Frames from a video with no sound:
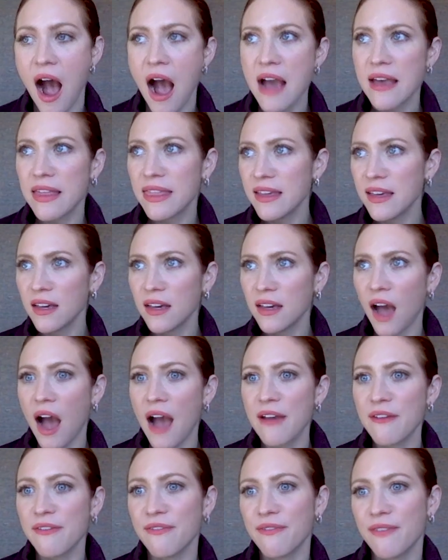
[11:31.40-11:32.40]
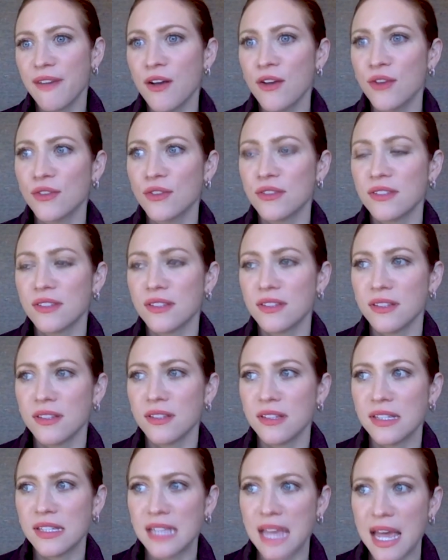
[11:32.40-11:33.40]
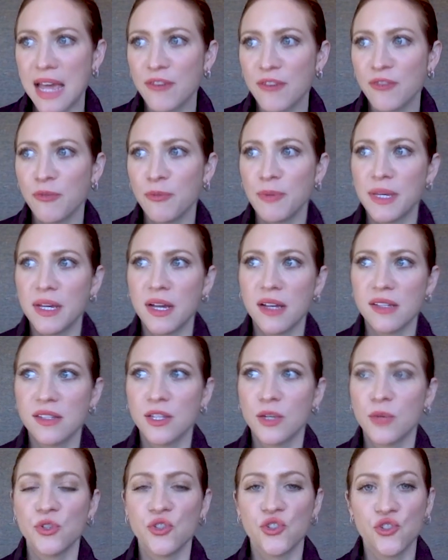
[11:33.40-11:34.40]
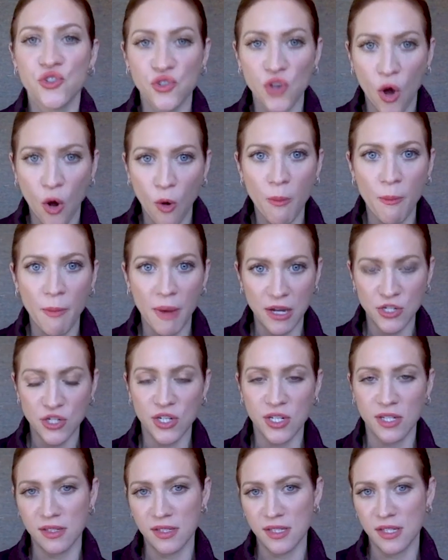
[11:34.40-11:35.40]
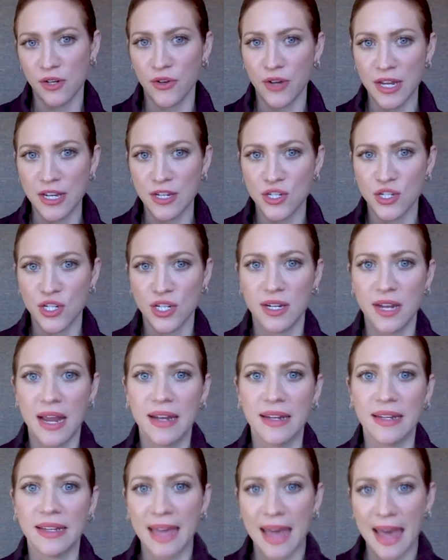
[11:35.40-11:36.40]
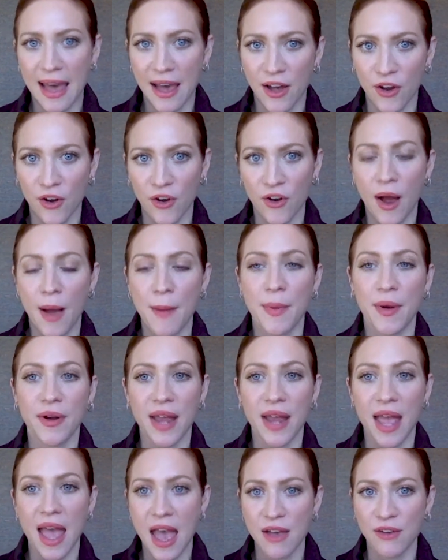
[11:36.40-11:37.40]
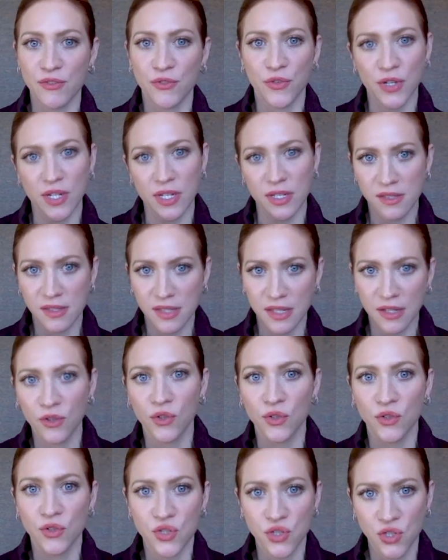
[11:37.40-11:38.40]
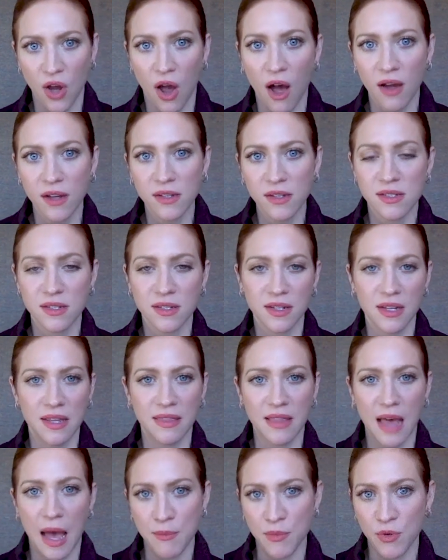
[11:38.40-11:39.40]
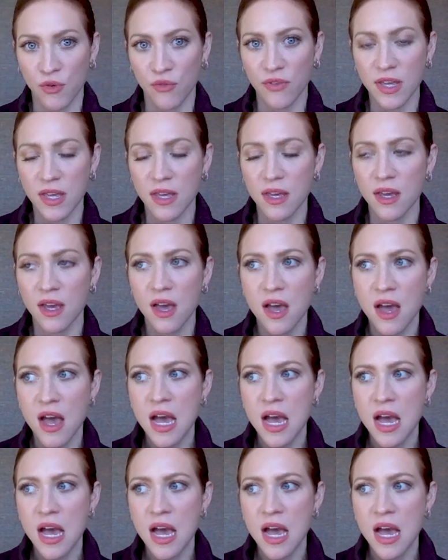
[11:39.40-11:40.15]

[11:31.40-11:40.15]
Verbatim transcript: I think I felt safe because there was so much consideration and care about every single shot in that movie.